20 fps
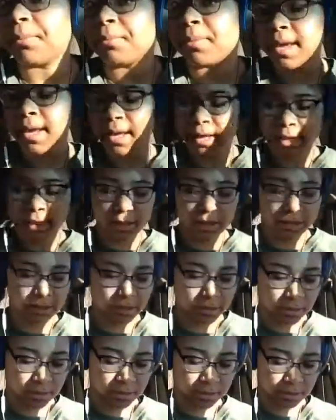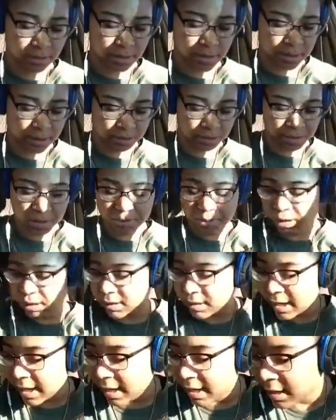I'm back. Had to pump a
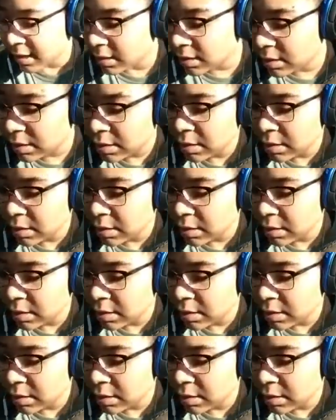little gas.